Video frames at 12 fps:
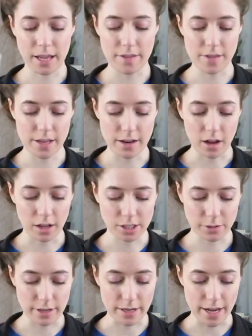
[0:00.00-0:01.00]
And then
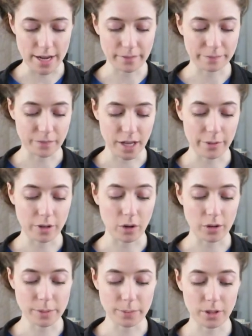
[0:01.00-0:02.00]
also at night, I would
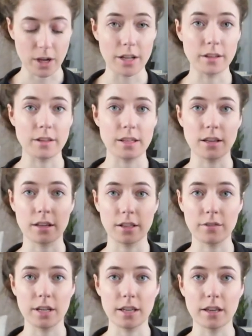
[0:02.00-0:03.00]
always put on the Young
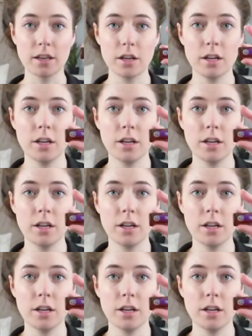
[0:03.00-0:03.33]
Living